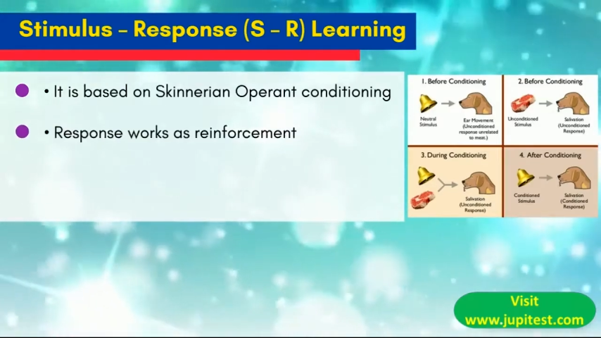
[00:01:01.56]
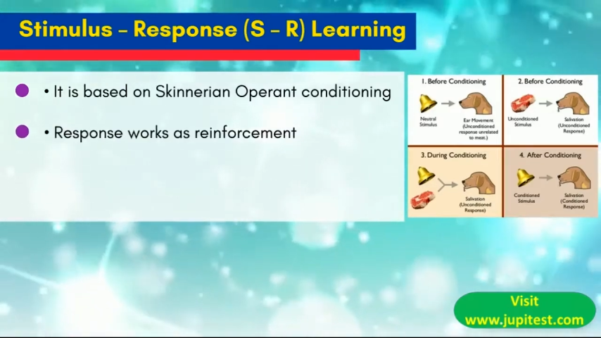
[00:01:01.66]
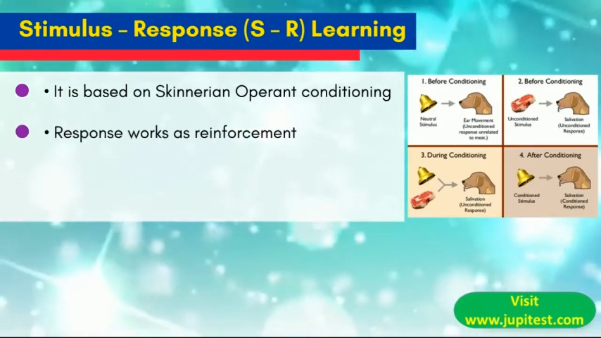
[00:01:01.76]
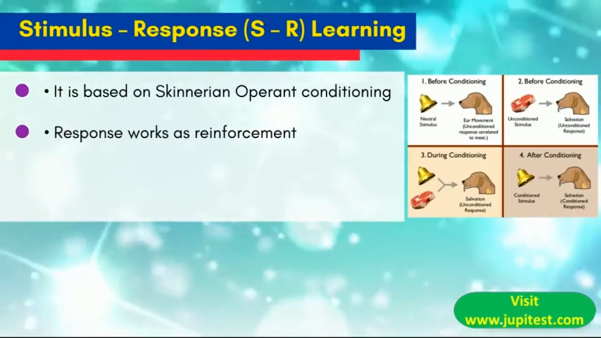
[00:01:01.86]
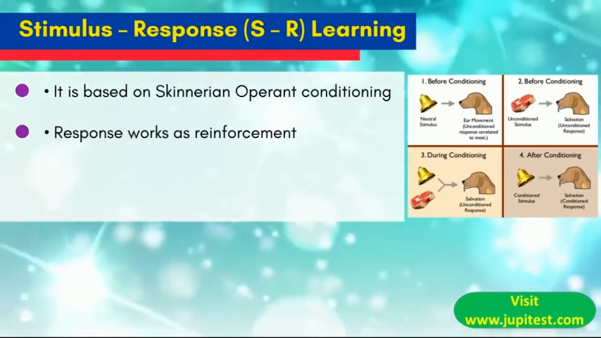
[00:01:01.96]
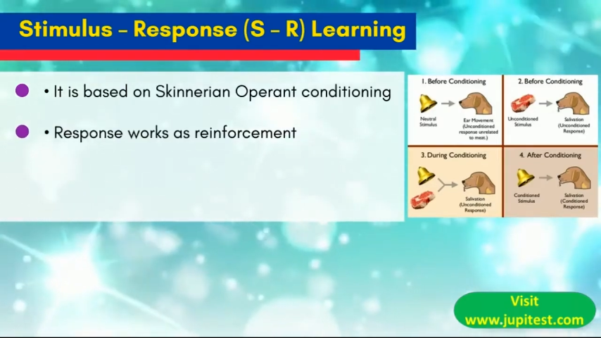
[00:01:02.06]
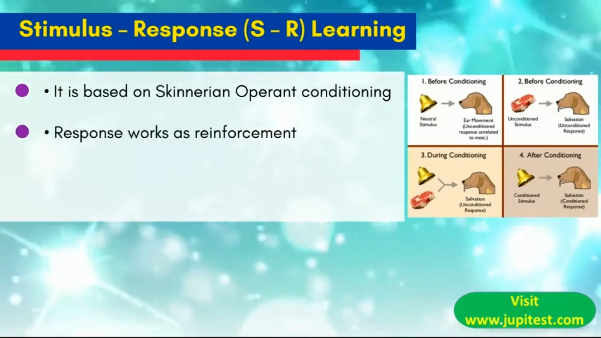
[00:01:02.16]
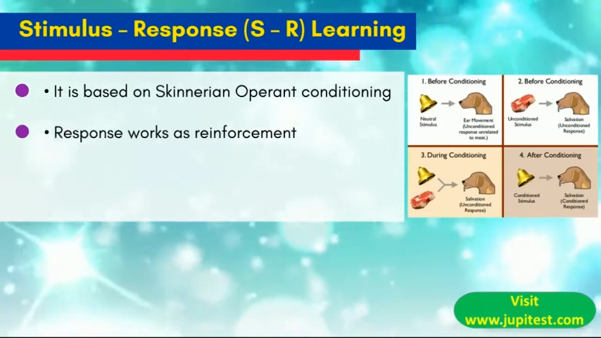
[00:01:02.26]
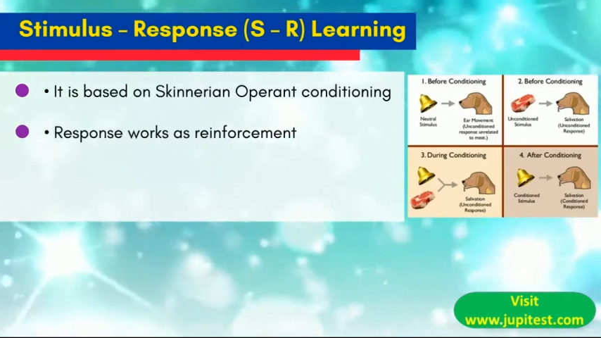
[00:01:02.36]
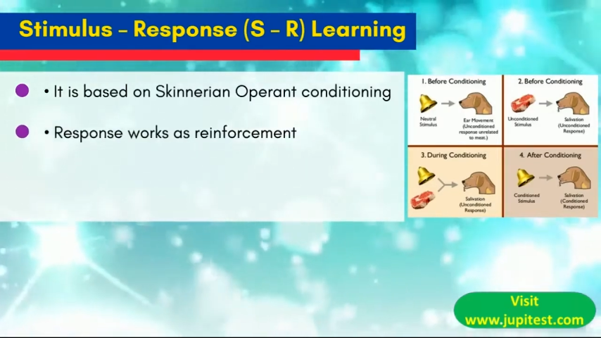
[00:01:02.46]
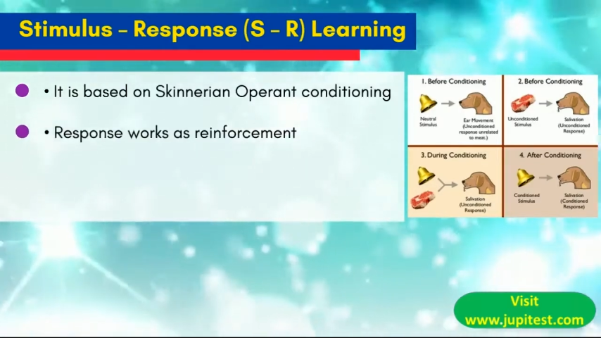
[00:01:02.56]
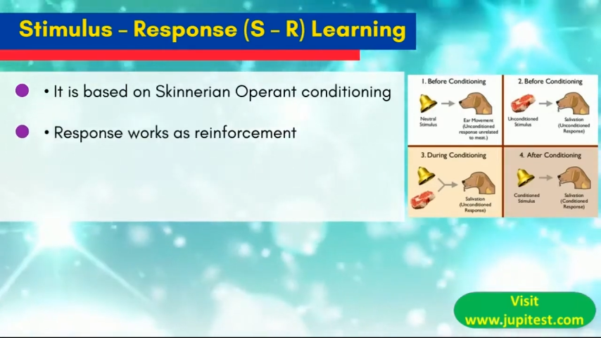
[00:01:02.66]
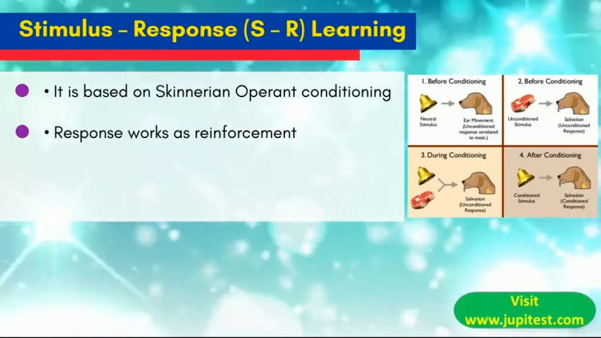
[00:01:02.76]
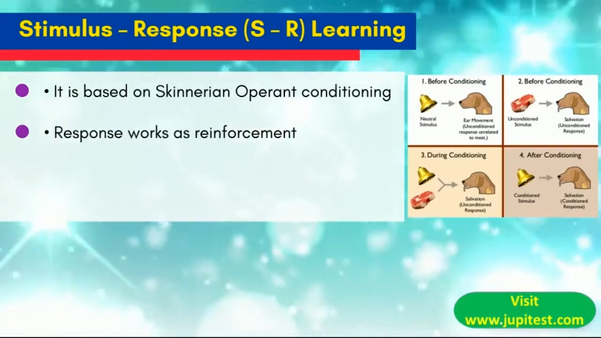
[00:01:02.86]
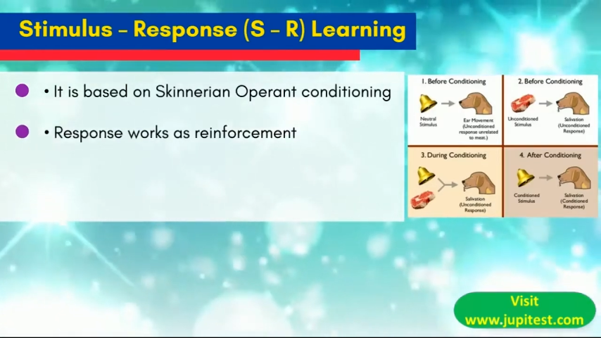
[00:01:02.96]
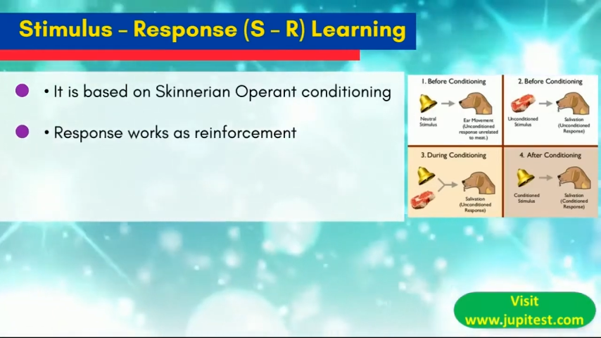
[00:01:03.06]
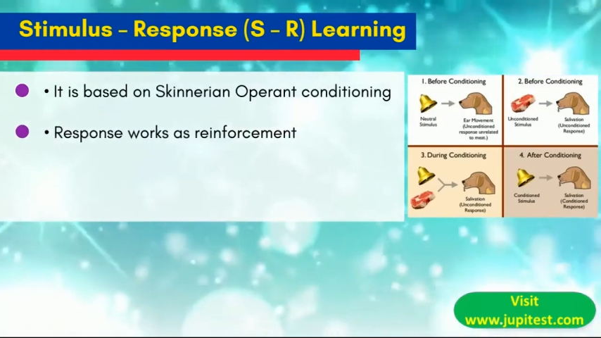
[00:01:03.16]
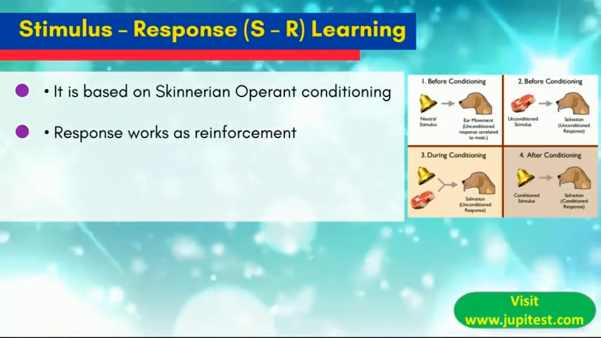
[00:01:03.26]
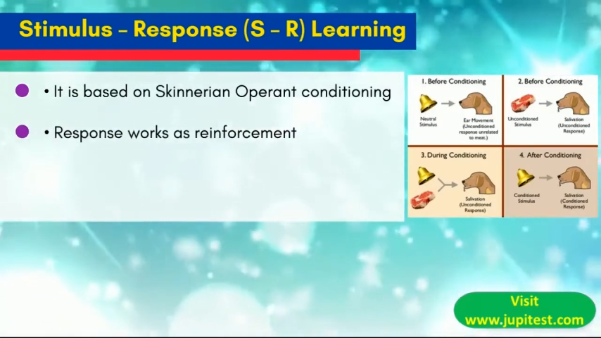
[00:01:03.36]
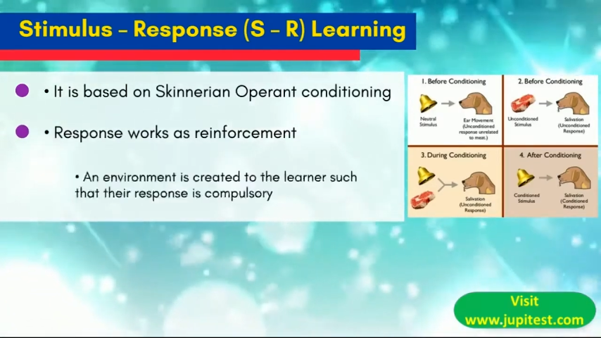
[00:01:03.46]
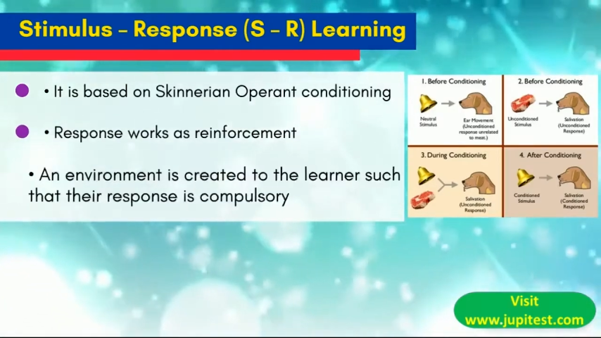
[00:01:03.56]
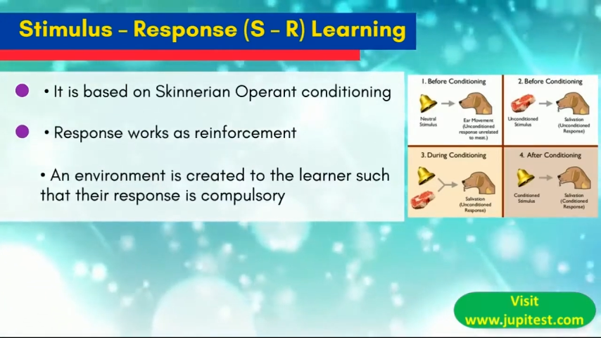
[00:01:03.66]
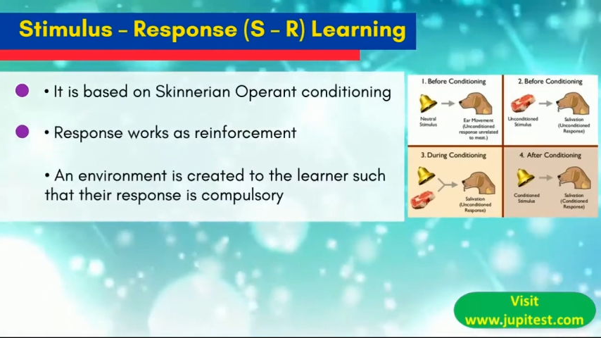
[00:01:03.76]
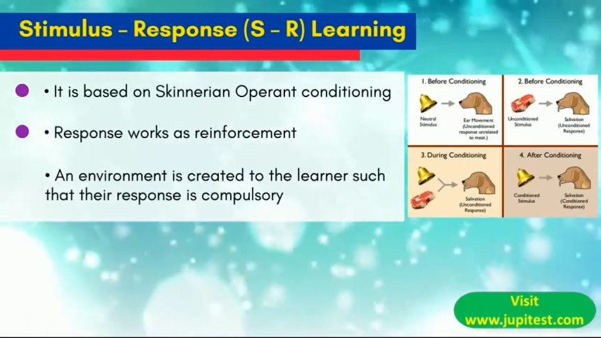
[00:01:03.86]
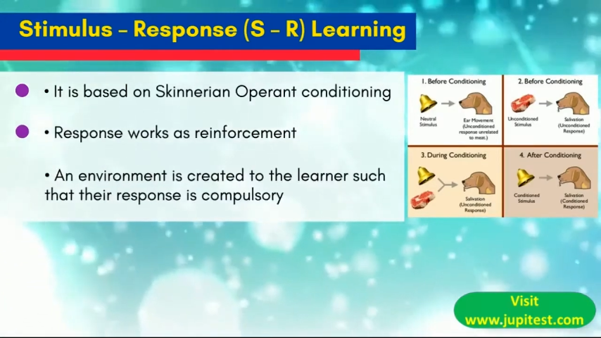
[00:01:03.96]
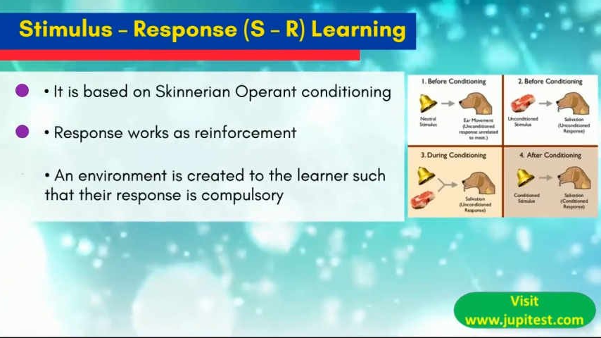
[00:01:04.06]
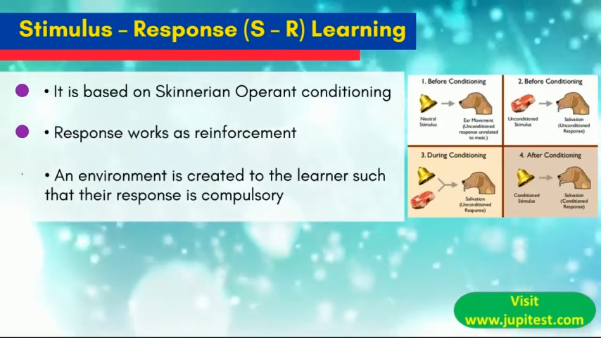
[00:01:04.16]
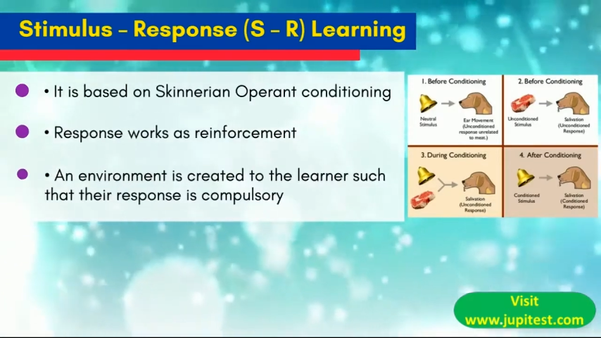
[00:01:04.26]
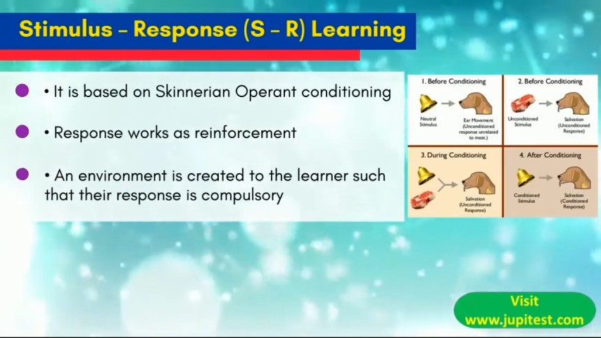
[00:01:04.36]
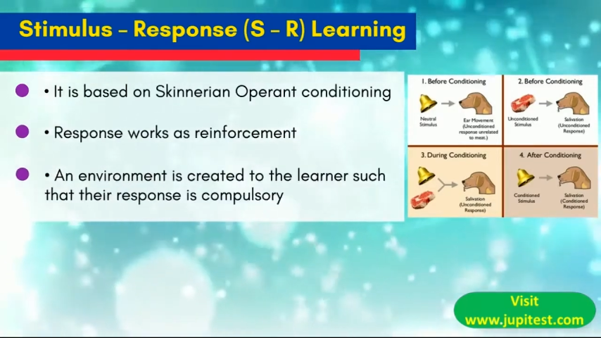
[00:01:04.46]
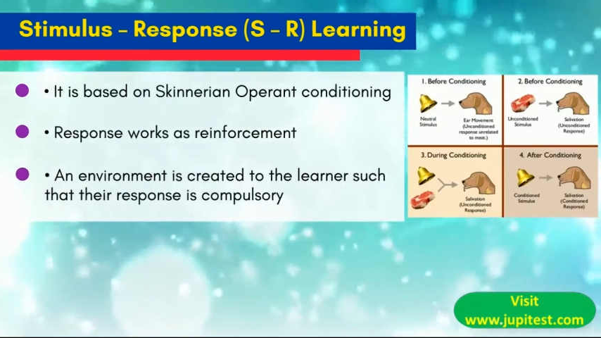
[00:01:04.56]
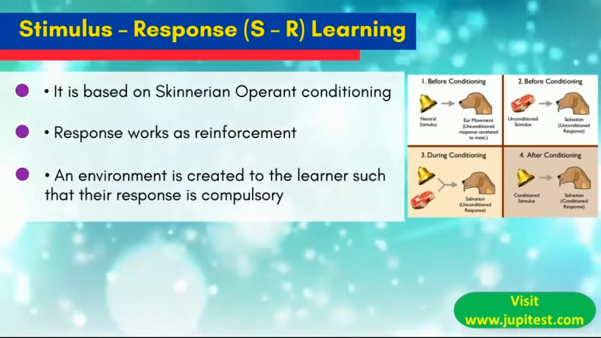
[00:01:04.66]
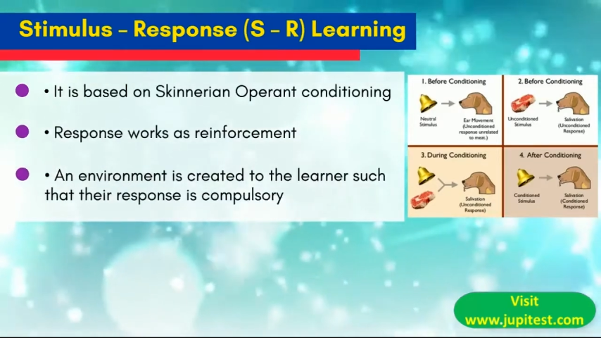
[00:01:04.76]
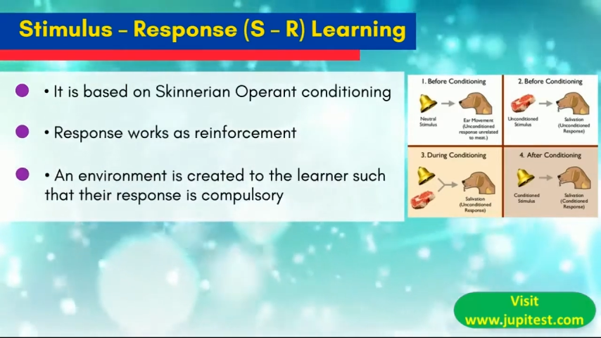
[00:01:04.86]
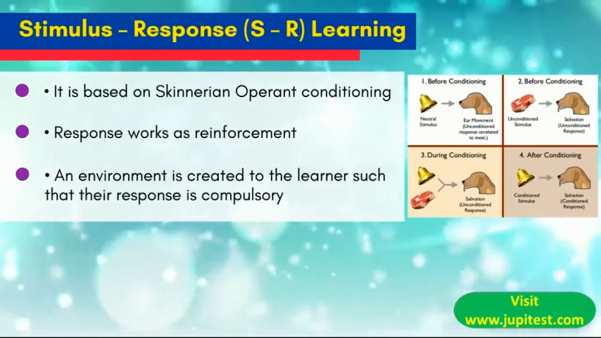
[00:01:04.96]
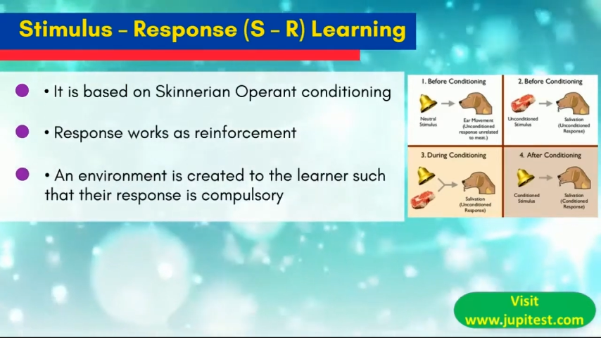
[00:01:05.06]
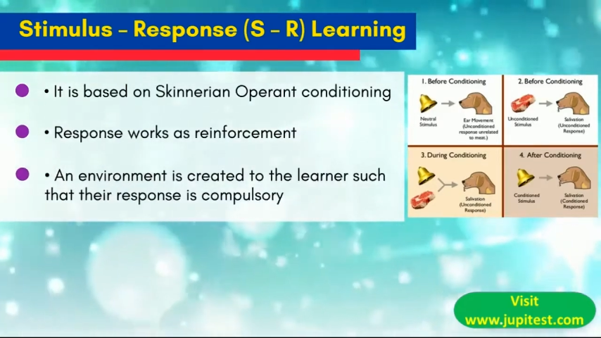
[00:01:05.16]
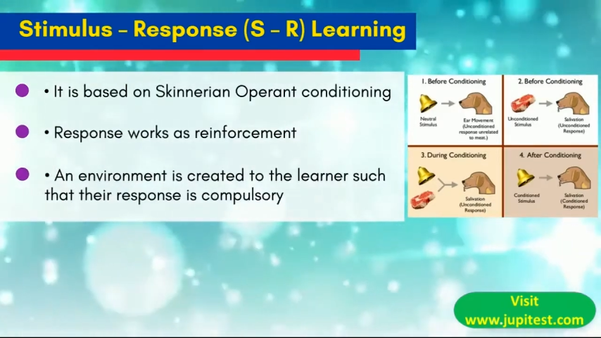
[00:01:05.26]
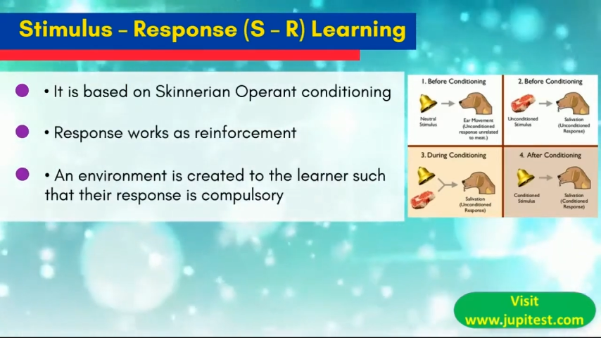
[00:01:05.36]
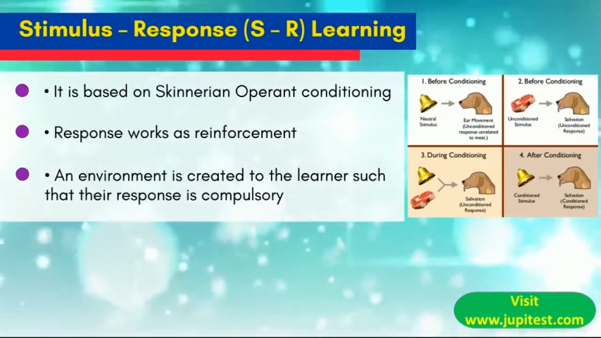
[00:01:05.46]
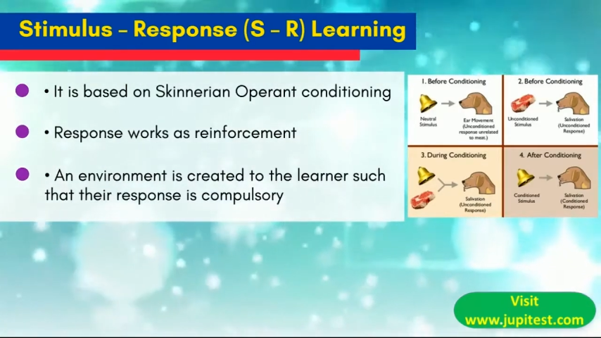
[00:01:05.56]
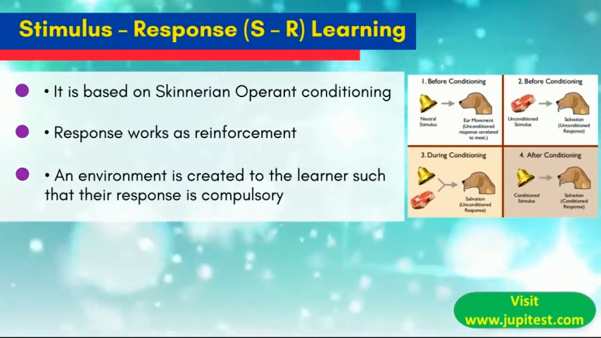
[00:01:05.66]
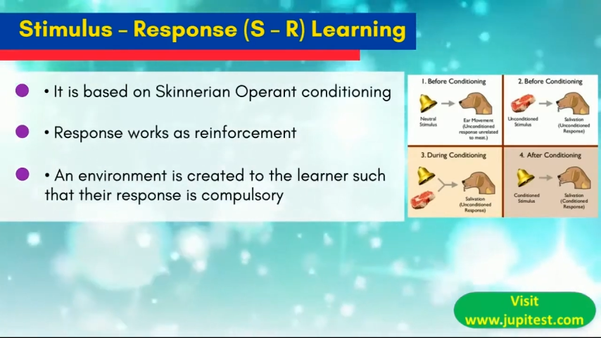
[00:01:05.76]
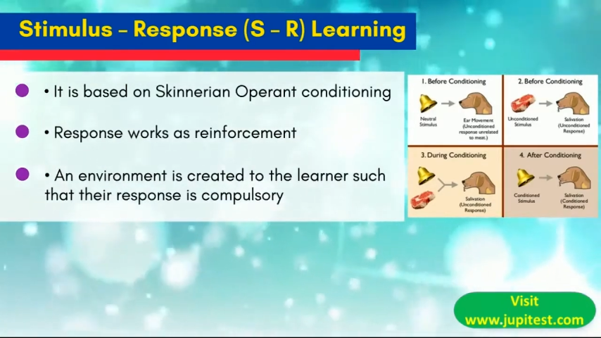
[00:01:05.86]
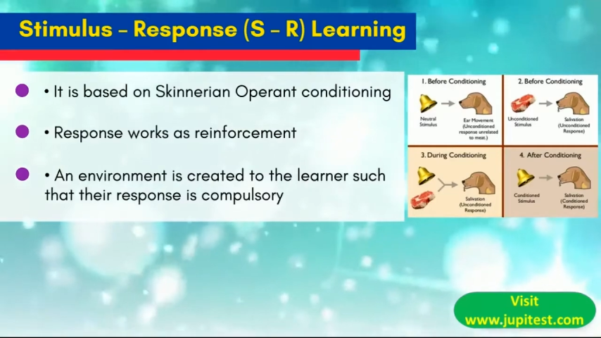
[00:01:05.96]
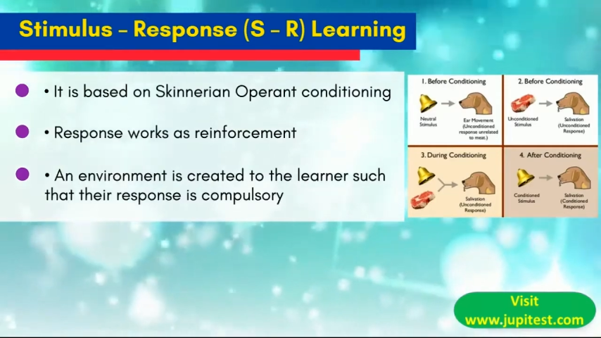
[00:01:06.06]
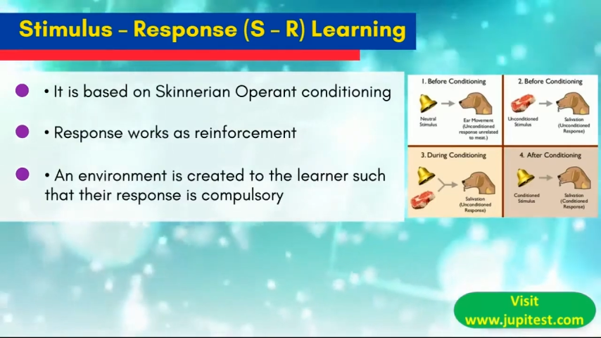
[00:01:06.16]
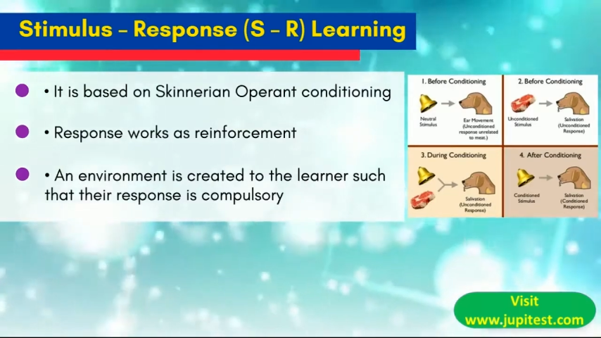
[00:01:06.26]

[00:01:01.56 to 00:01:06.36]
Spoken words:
No face is visible, so there are no lips to read.